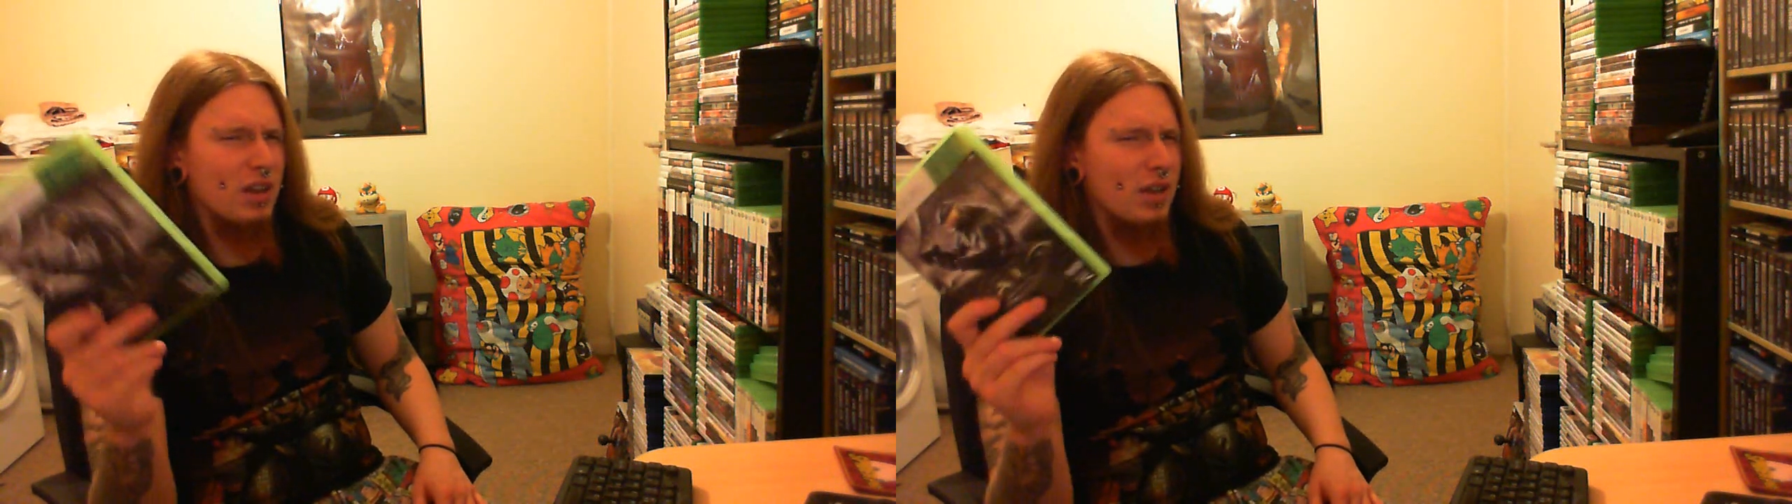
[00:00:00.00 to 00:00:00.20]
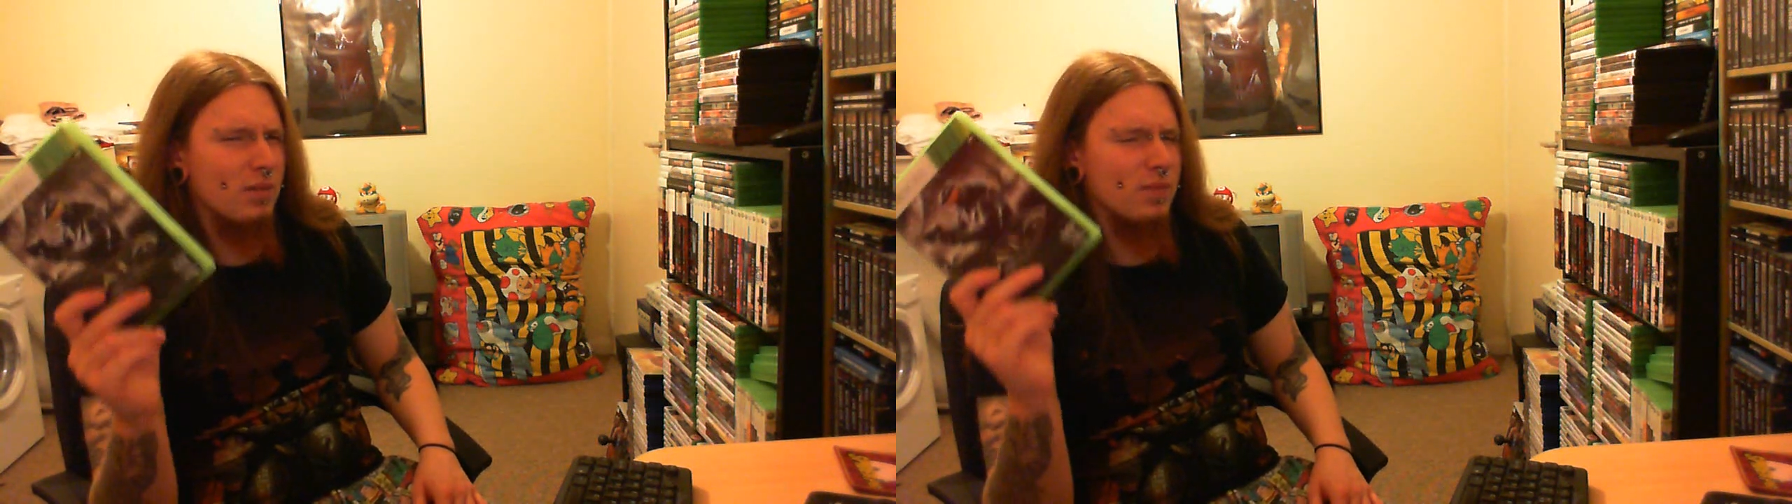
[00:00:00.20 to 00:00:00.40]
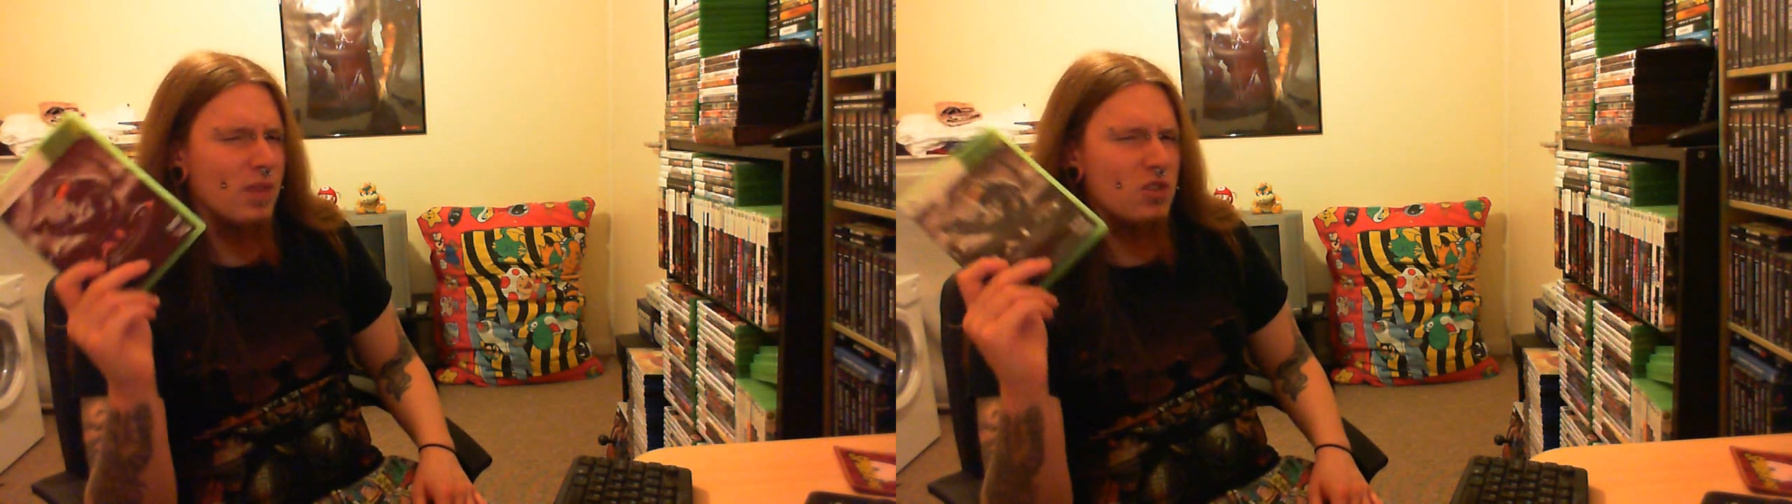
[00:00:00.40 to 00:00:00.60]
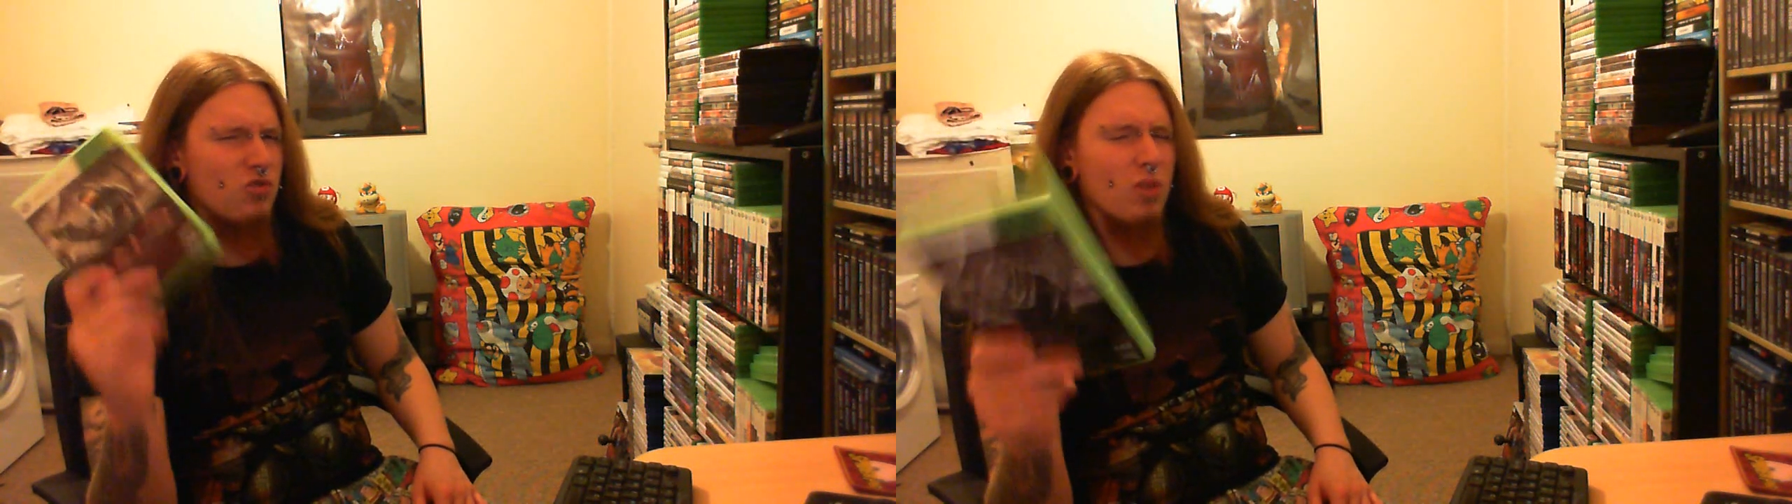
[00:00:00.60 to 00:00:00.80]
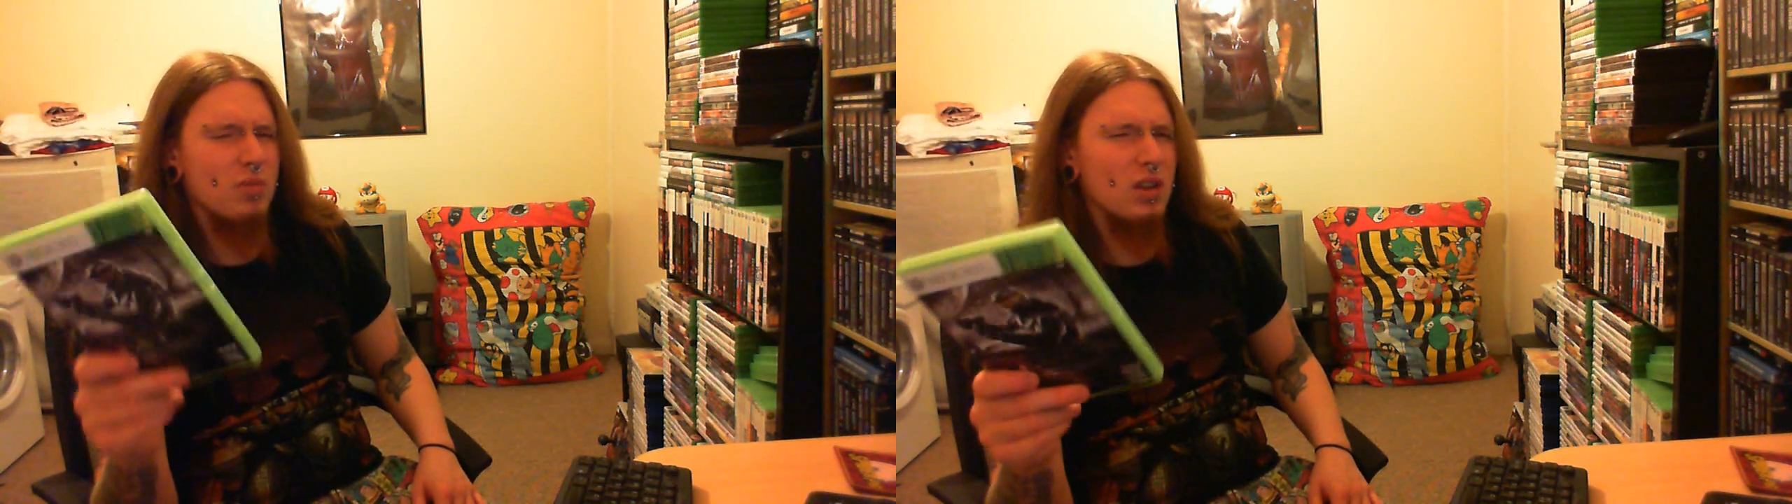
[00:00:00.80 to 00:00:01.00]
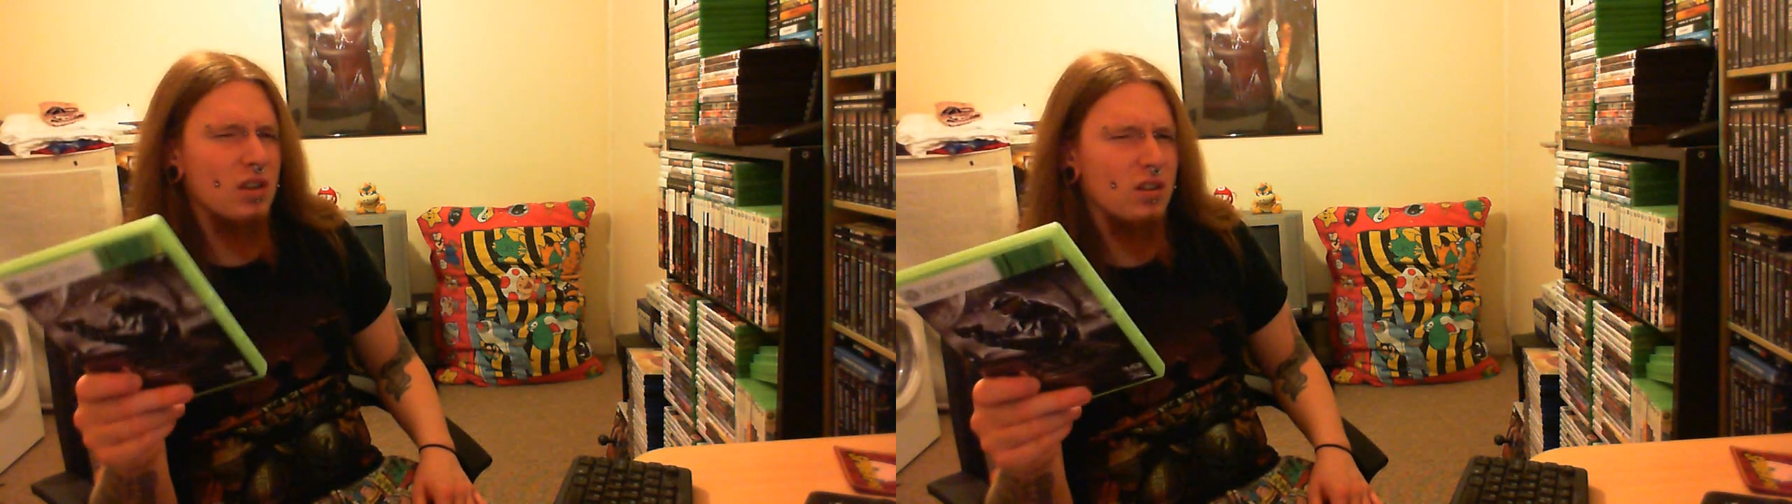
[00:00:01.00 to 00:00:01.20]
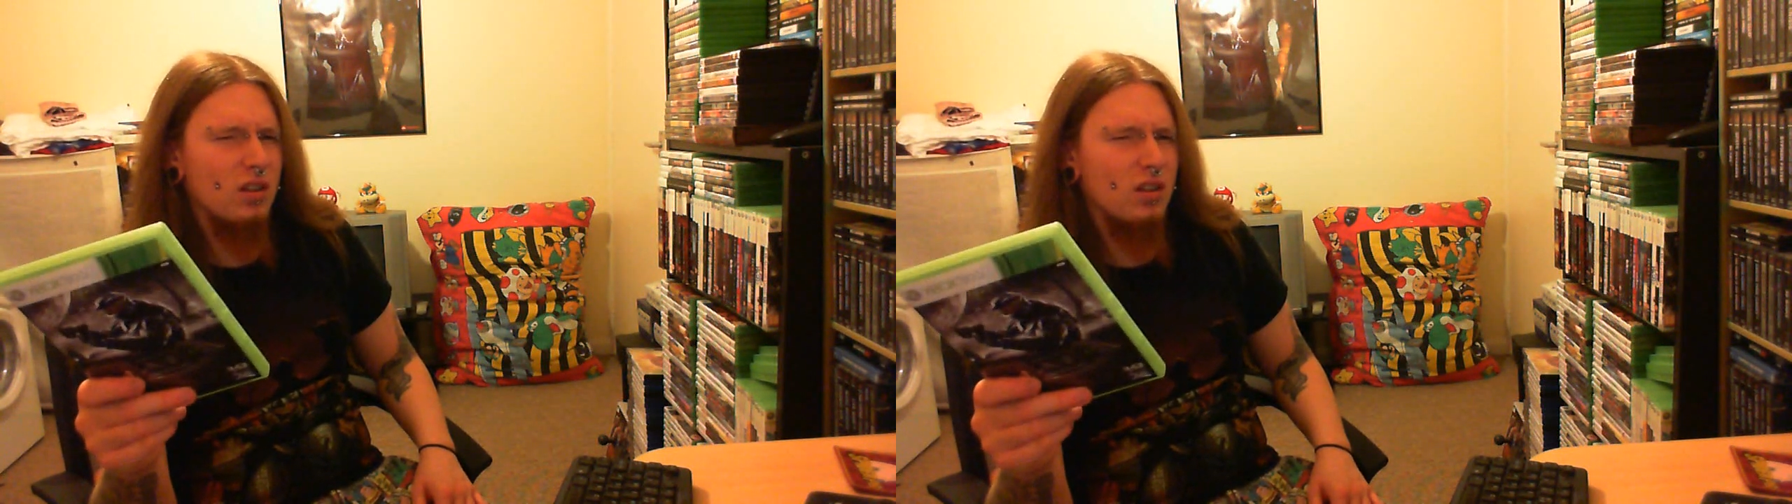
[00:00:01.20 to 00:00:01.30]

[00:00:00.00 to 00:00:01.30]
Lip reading: It dropped to